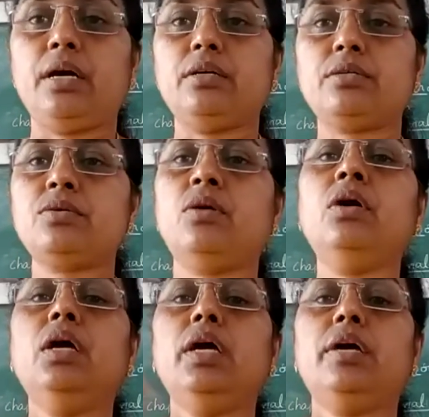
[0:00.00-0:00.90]
So
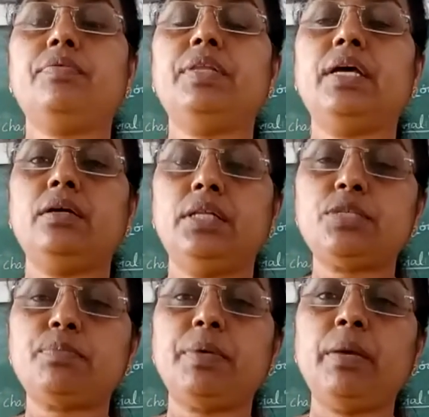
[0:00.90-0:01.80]
if these
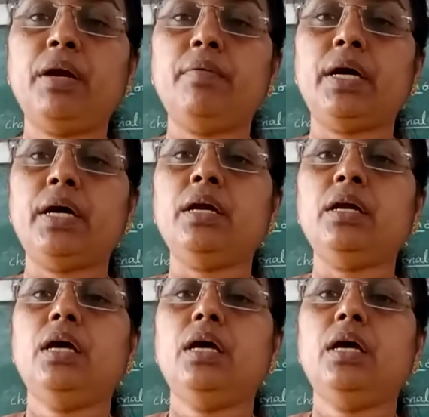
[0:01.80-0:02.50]
people were